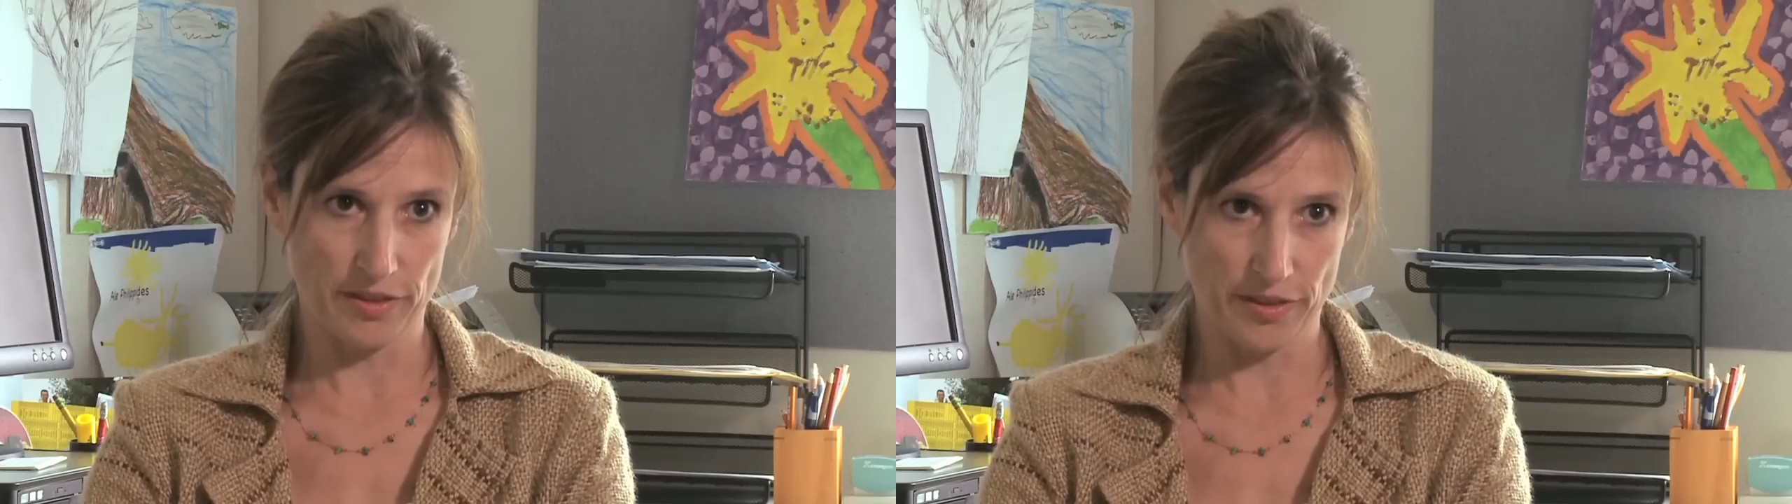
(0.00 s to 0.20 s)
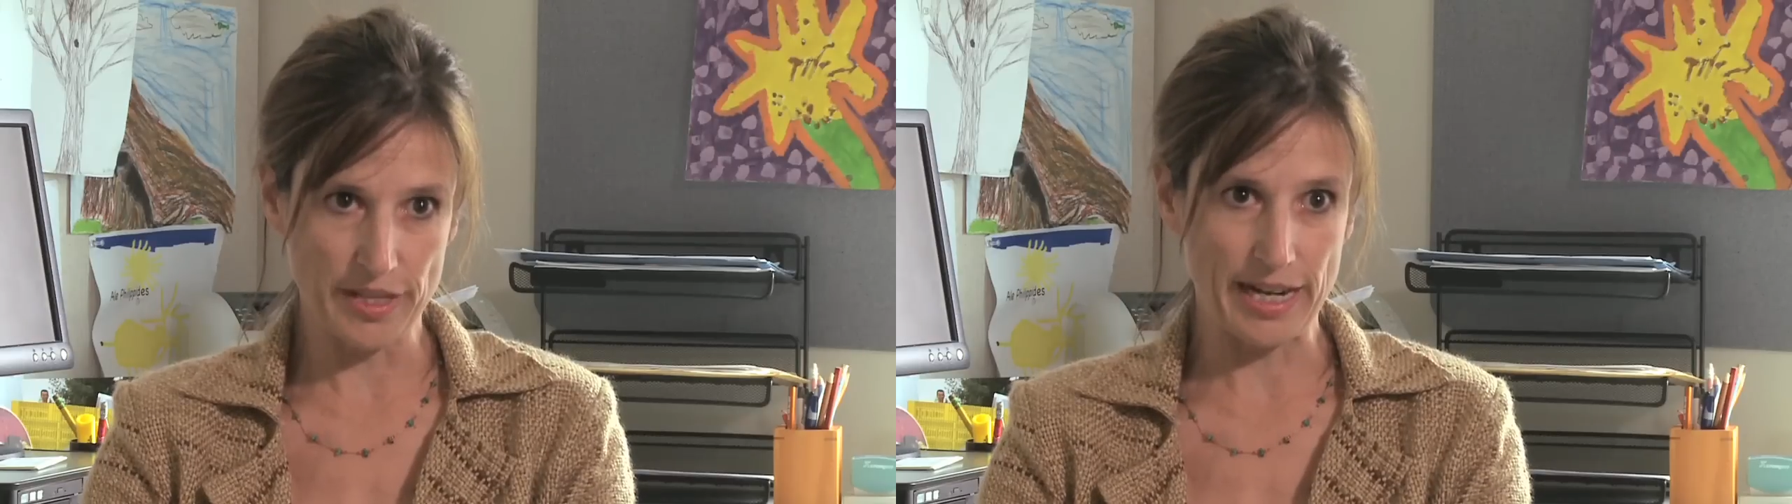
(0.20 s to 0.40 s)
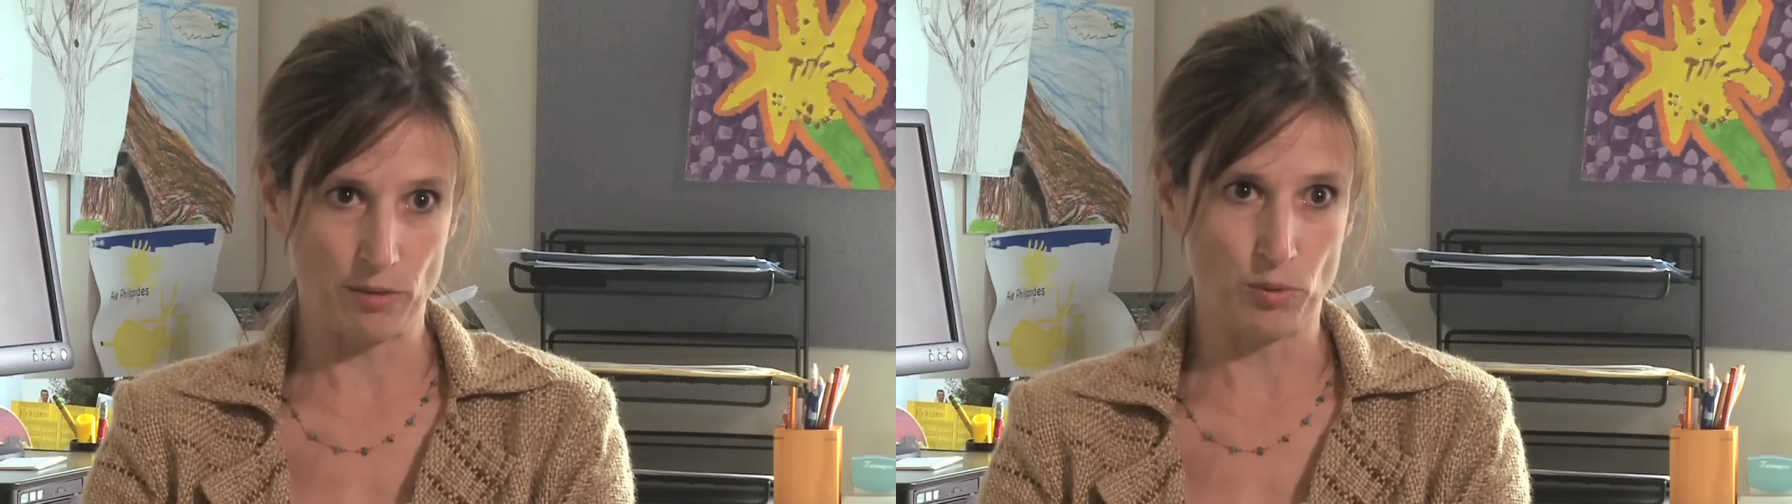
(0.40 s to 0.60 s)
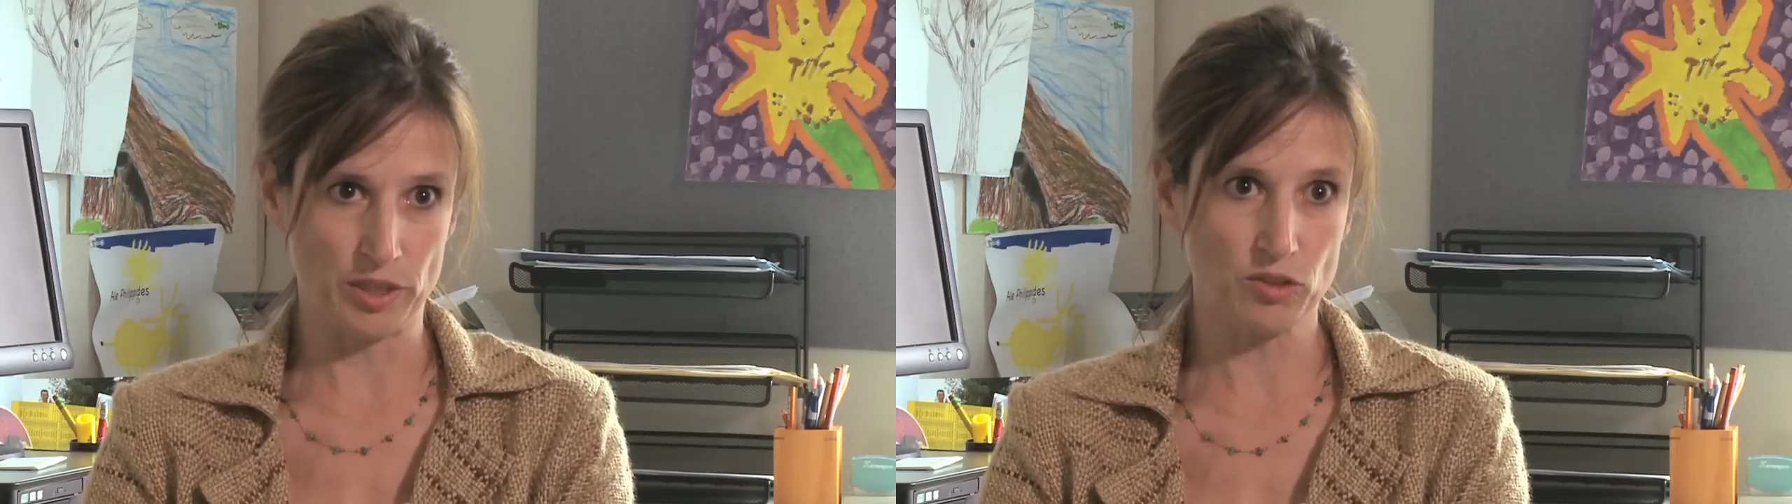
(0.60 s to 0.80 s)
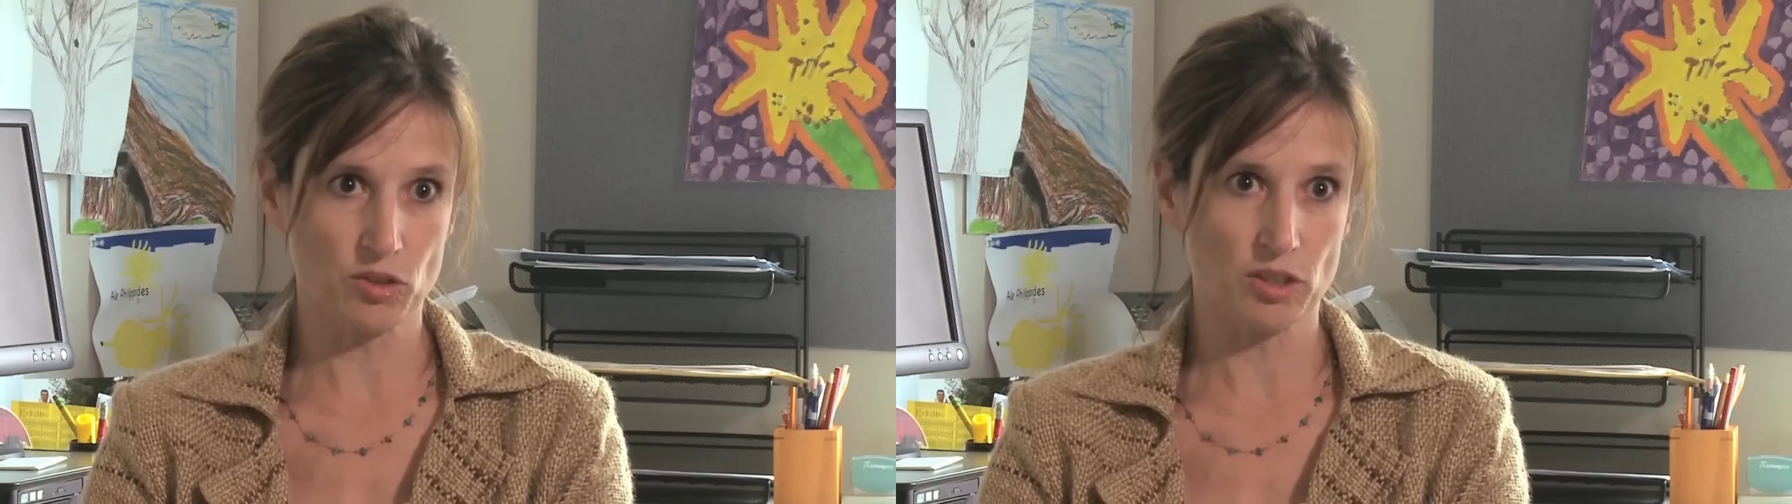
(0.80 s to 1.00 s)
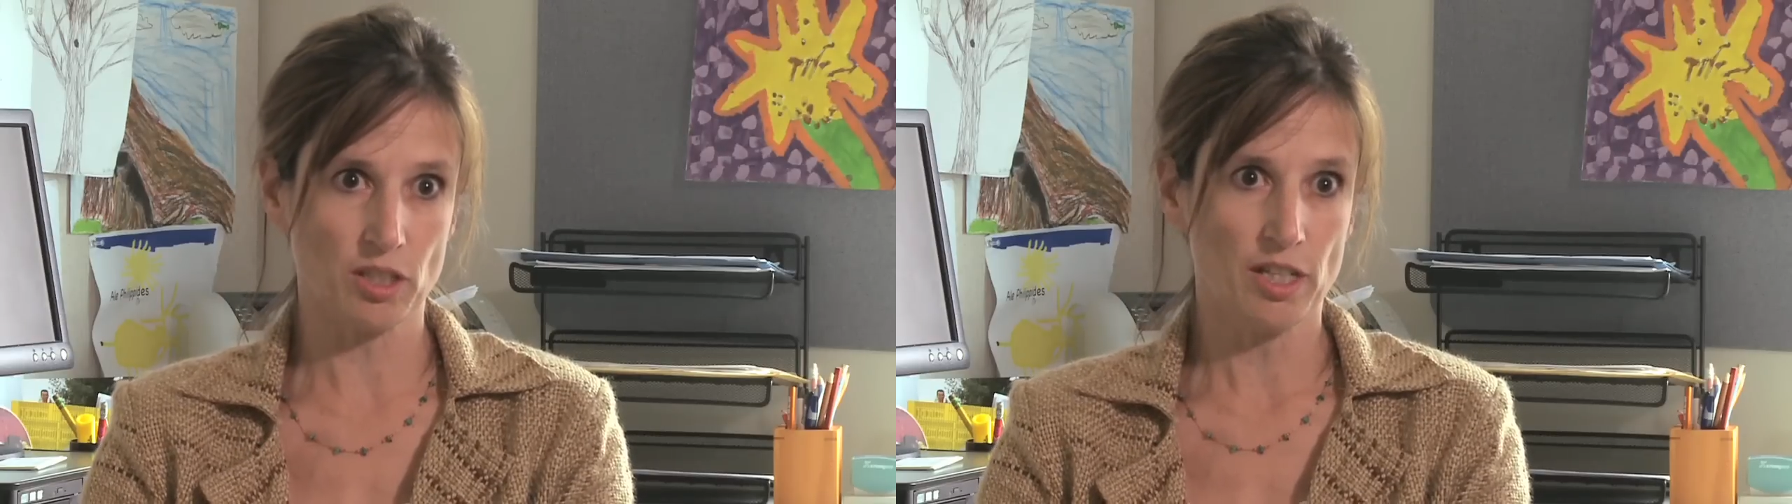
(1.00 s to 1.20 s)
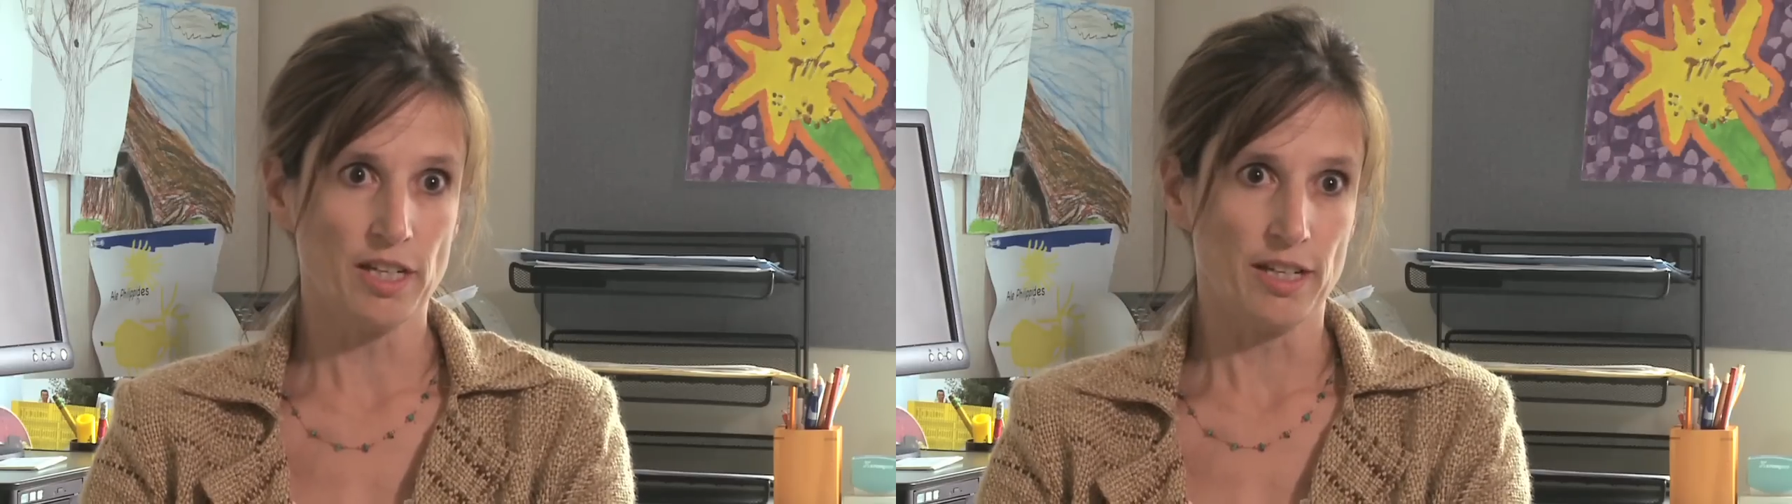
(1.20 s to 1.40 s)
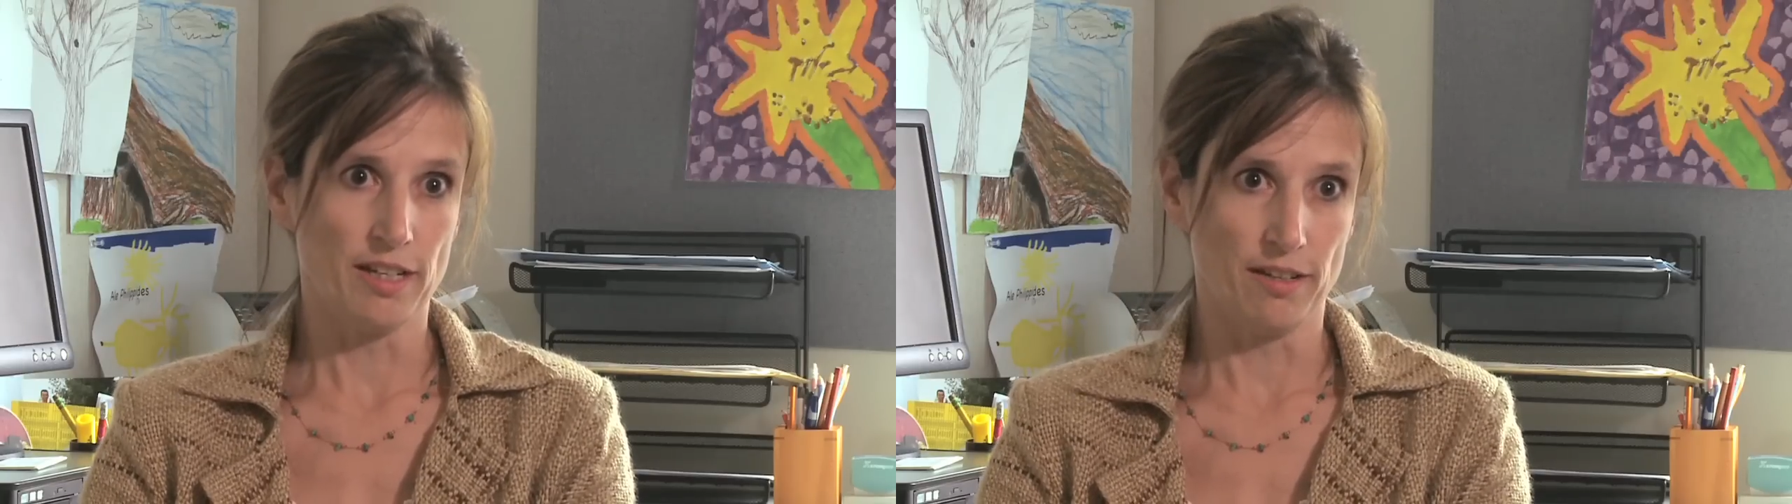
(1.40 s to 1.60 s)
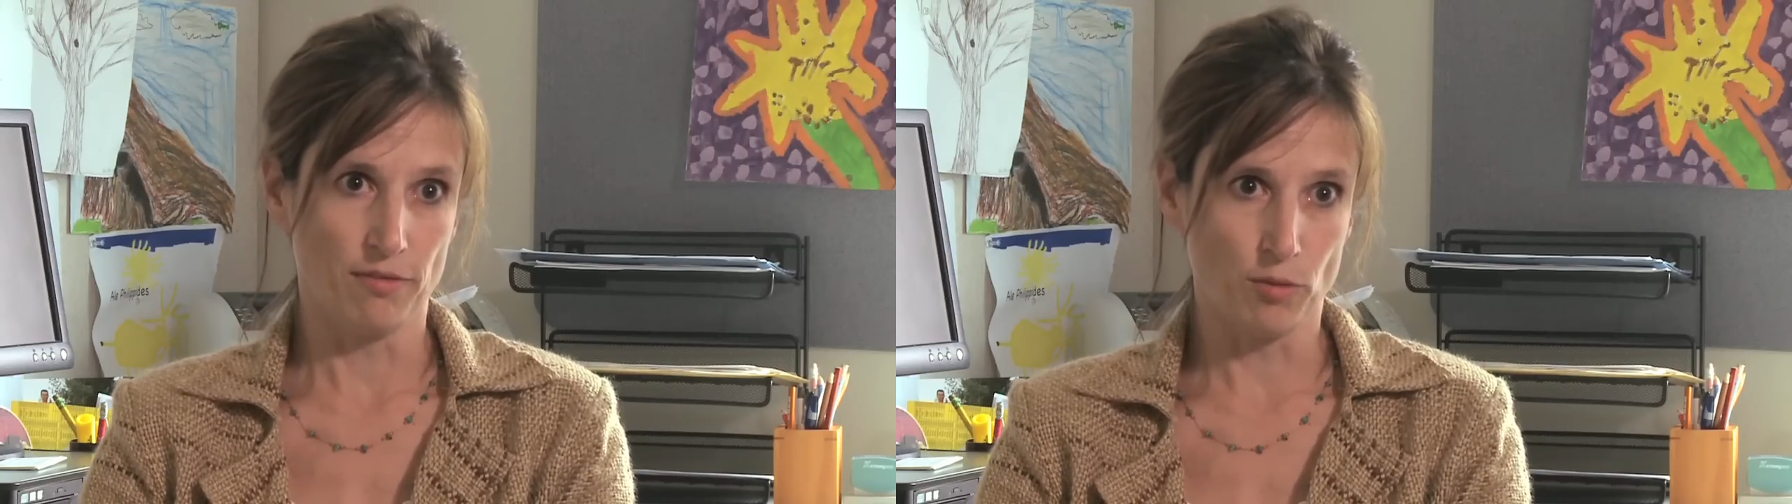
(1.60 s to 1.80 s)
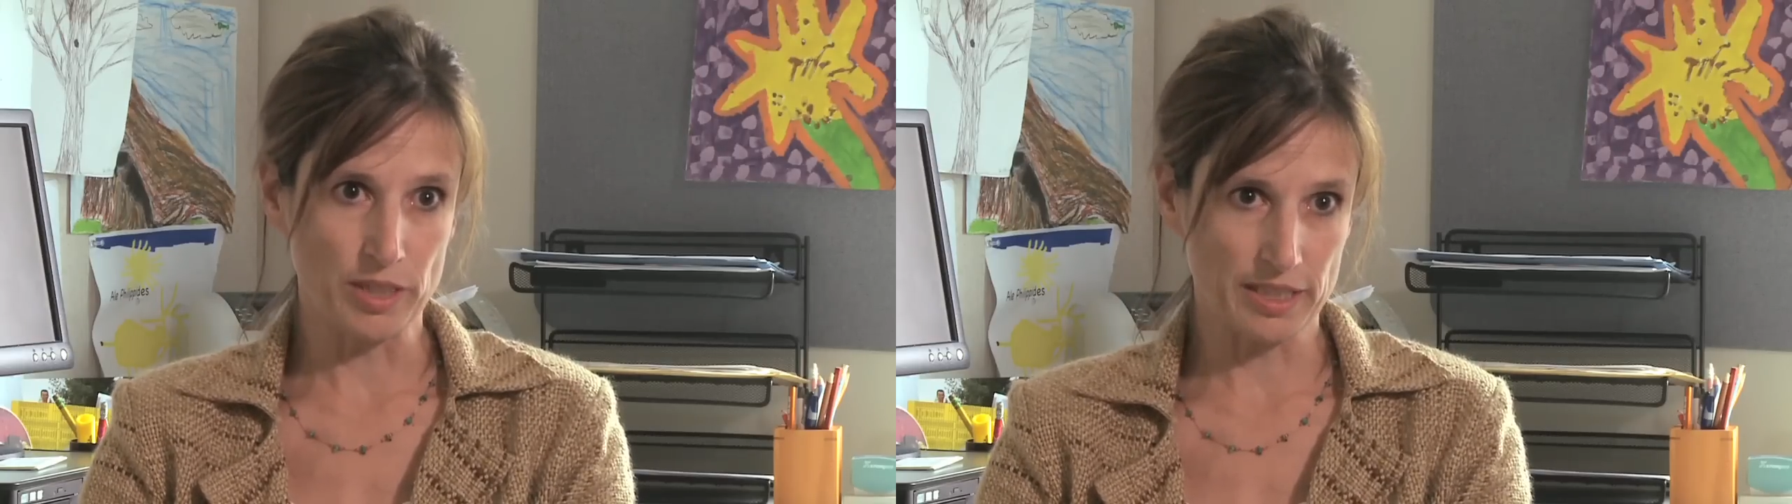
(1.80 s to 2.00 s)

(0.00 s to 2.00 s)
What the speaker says: that risk if we